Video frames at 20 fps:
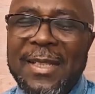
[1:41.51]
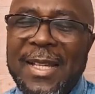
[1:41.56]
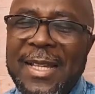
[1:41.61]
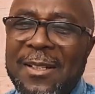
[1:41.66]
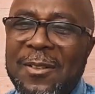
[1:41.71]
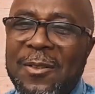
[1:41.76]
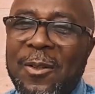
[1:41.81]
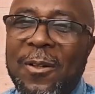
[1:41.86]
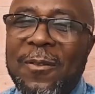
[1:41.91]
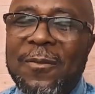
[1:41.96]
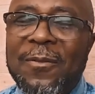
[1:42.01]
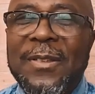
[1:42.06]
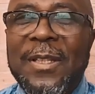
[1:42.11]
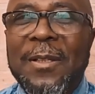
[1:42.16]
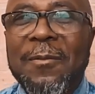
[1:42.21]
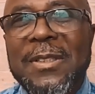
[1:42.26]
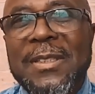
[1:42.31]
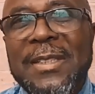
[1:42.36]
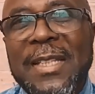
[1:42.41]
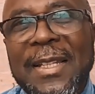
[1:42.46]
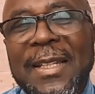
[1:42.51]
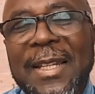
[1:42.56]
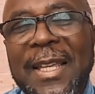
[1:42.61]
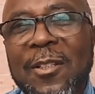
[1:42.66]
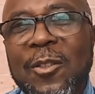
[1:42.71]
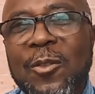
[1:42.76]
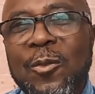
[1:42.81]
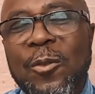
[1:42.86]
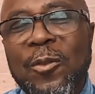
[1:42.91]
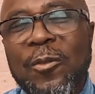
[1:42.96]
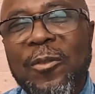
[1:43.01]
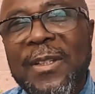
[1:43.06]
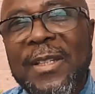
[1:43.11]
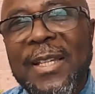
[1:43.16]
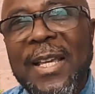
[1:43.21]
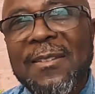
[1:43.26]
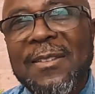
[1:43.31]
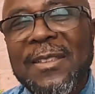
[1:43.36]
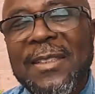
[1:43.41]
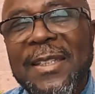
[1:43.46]
I don't know if they were saying like 2 or 3
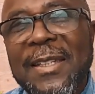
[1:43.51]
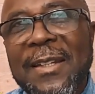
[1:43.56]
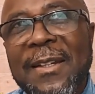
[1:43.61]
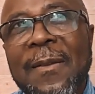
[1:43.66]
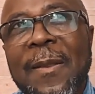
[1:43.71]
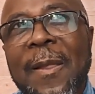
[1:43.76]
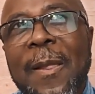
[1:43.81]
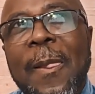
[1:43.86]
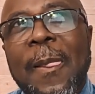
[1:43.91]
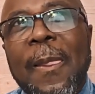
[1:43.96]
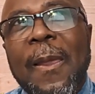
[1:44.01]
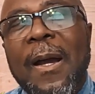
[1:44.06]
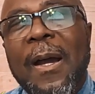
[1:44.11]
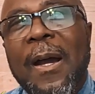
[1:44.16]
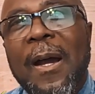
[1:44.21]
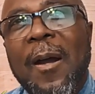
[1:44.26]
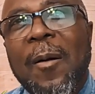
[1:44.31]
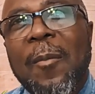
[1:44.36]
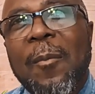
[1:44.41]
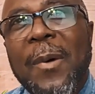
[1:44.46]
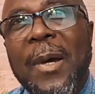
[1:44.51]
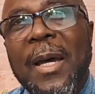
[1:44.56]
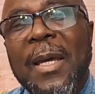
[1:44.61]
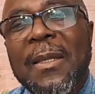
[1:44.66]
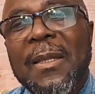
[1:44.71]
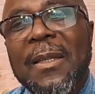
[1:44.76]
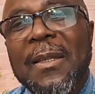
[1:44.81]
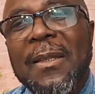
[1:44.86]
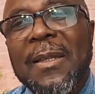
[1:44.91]
times a year, but